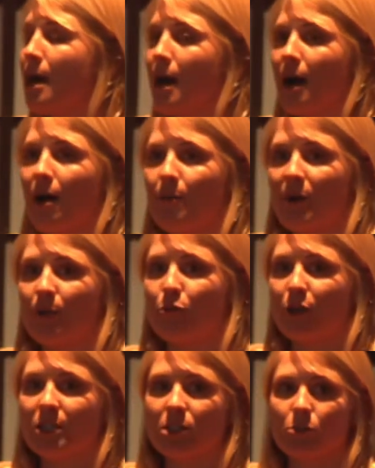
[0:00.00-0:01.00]
I
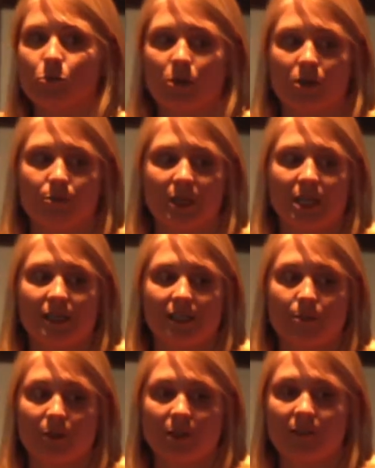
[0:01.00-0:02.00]
bring to the world because
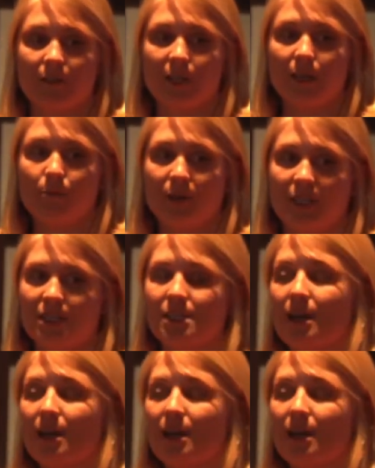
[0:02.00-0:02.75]
I believe in it, but it's